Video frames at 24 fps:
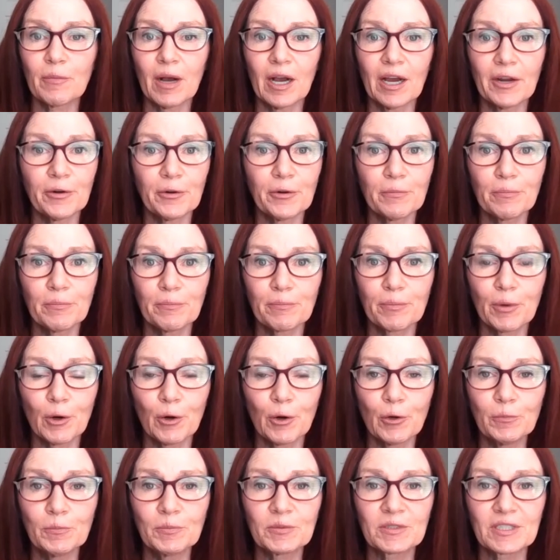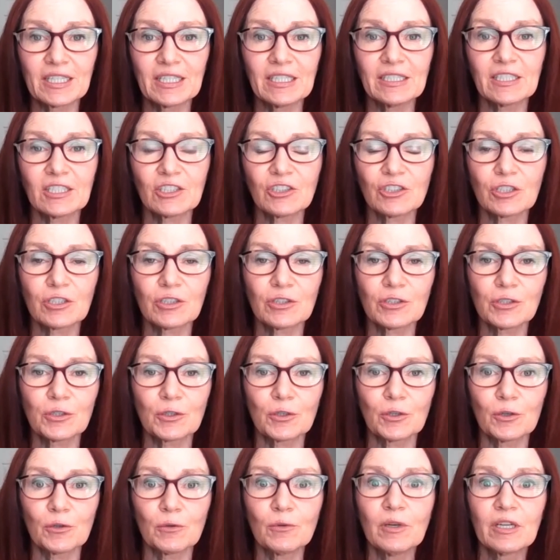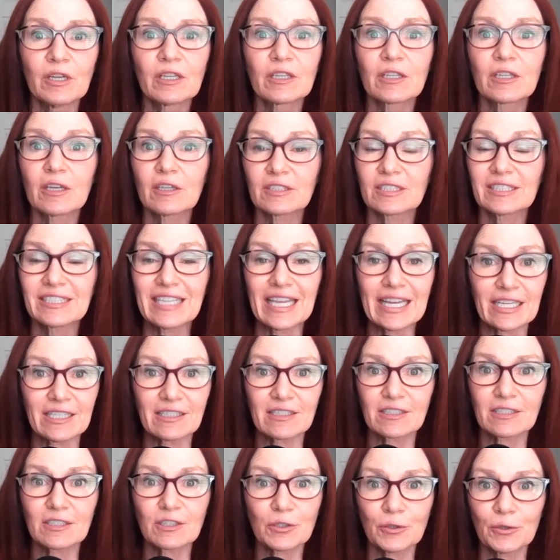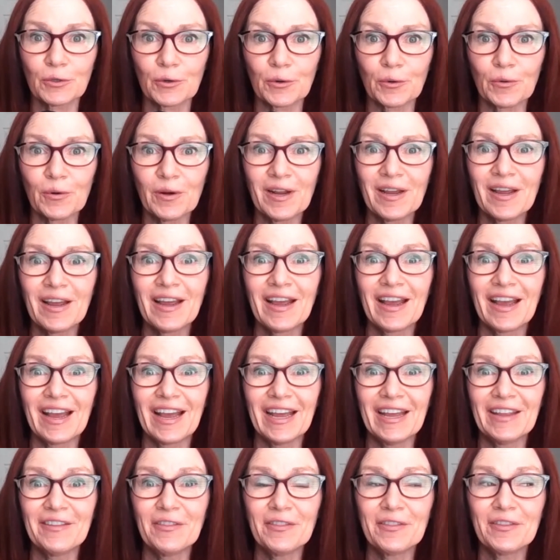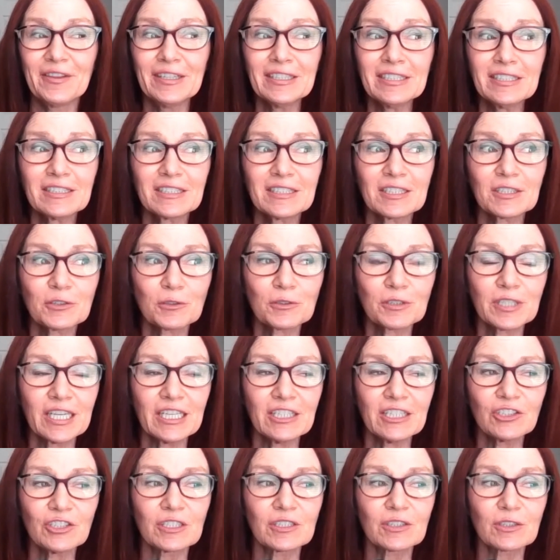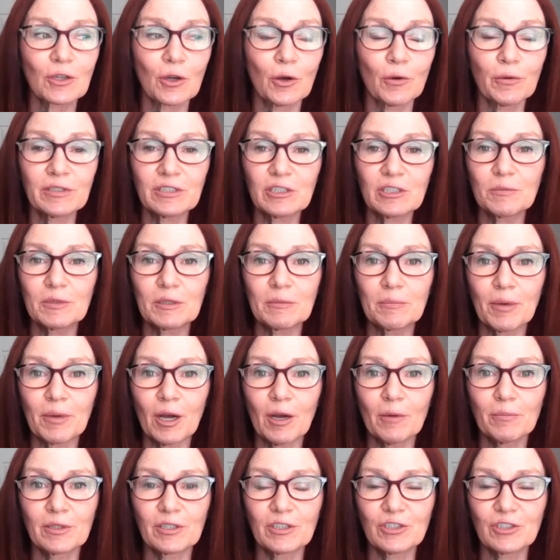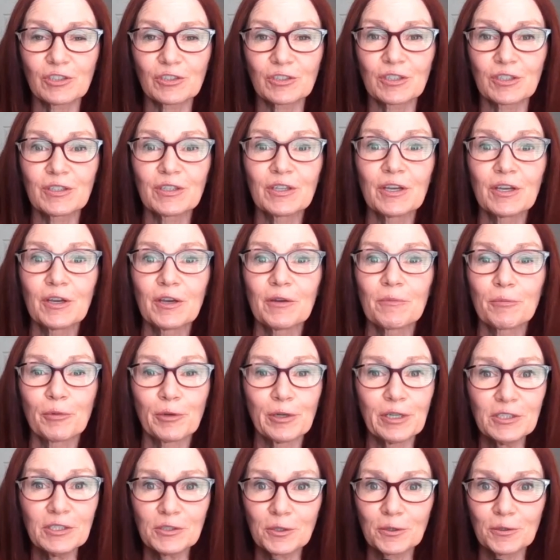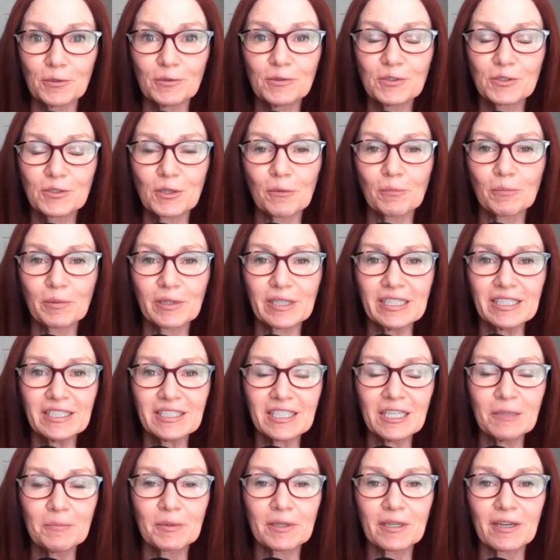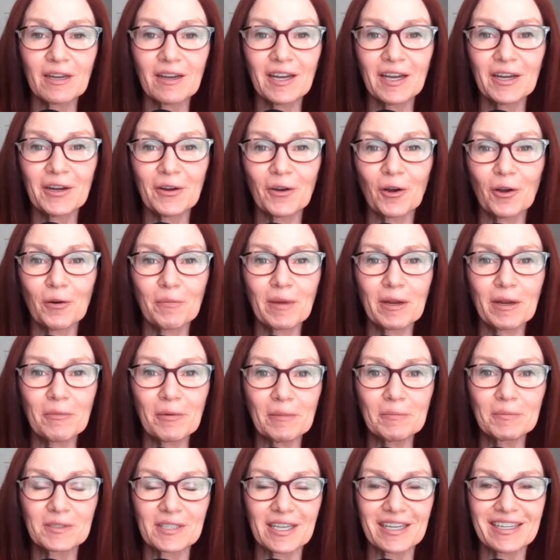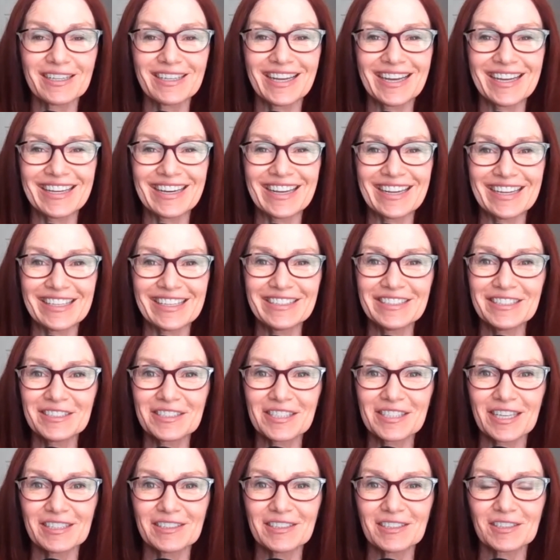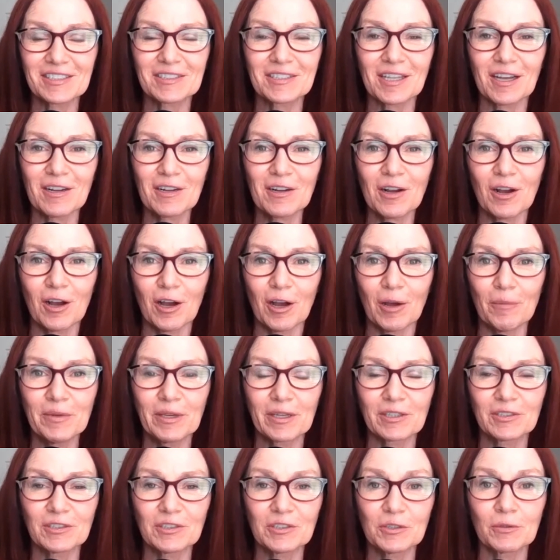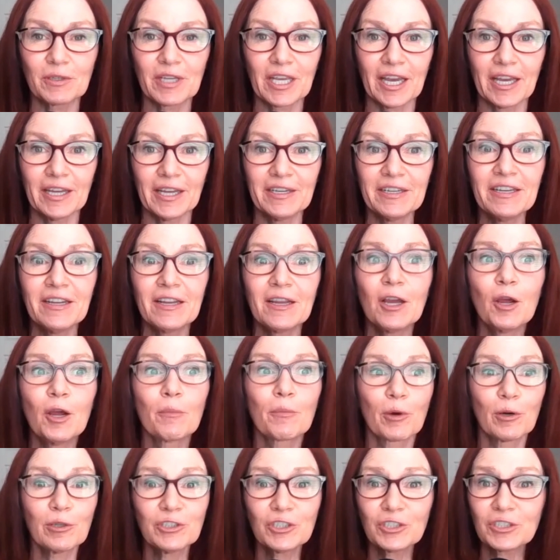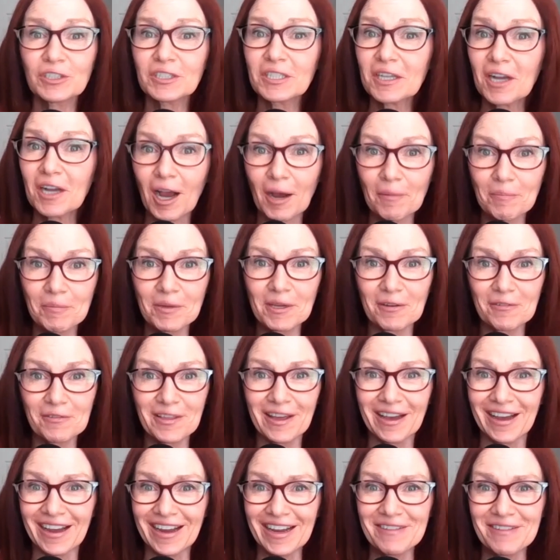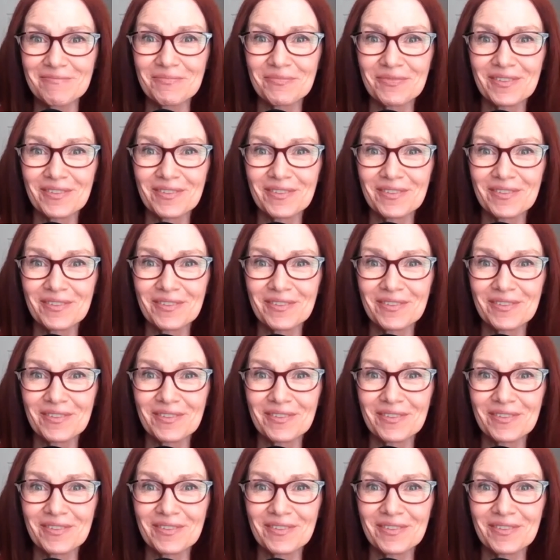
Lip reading: modern popes, in addition to saints too. And this dissertation is going to be published pretty soon. So please keep an eye on my website at anndesantis.com, because you can purchase a copy of that.